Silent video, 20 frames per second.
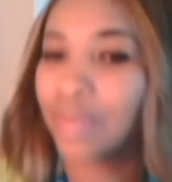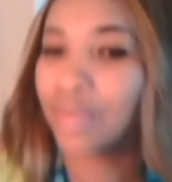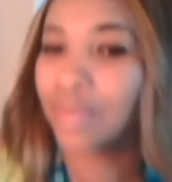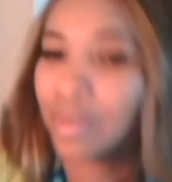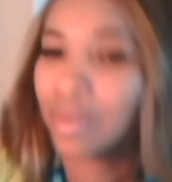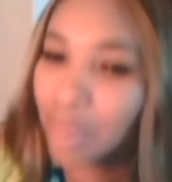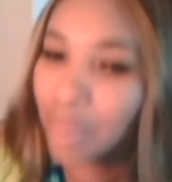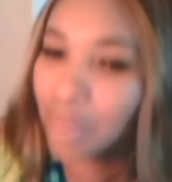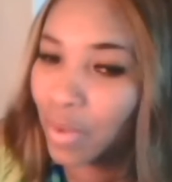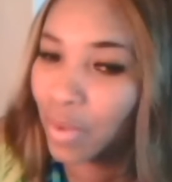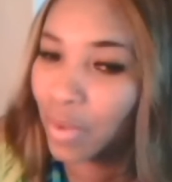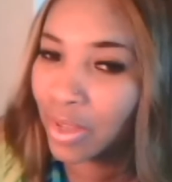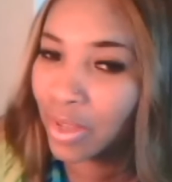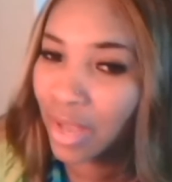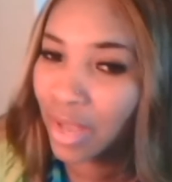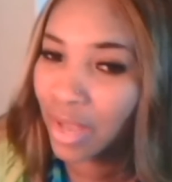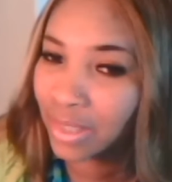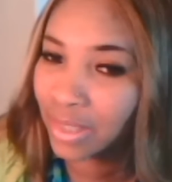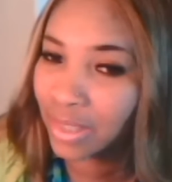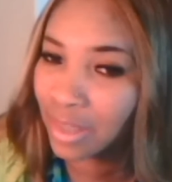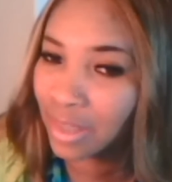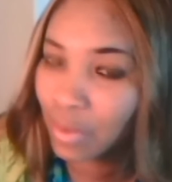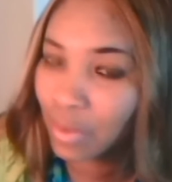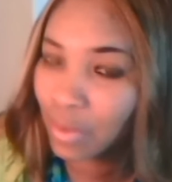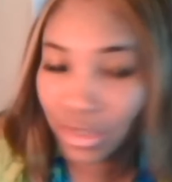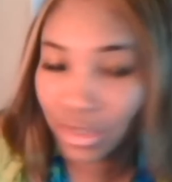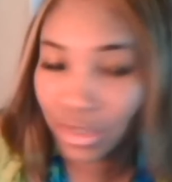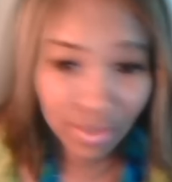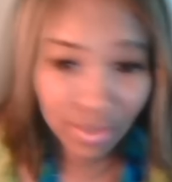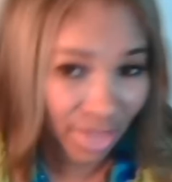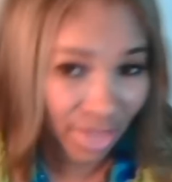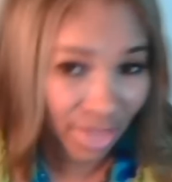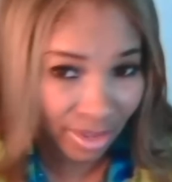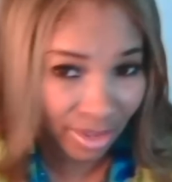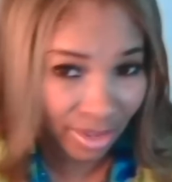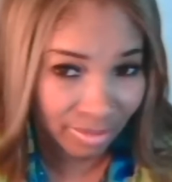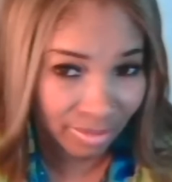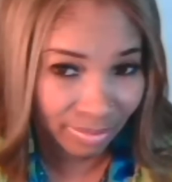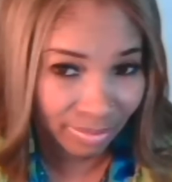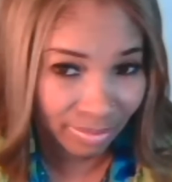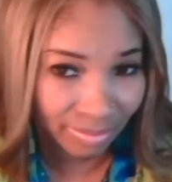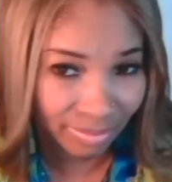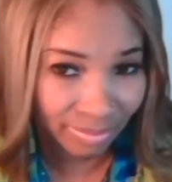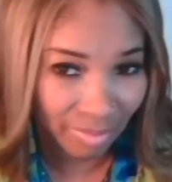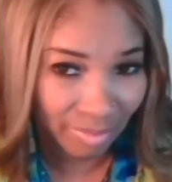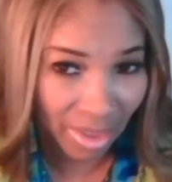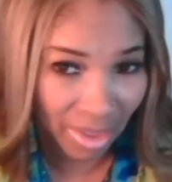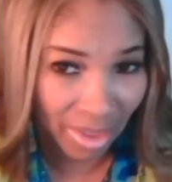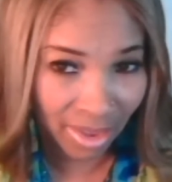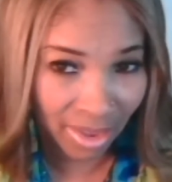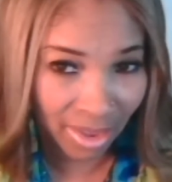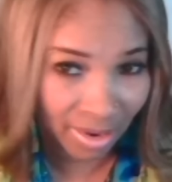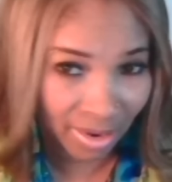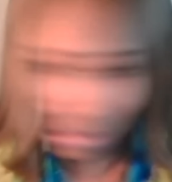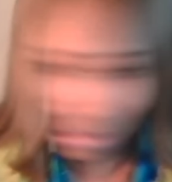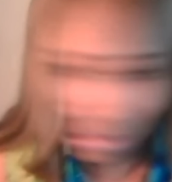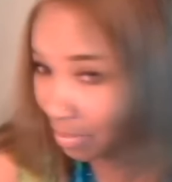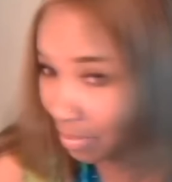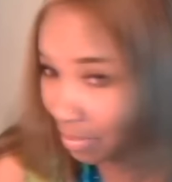Anyway, you guys tell me what you think, and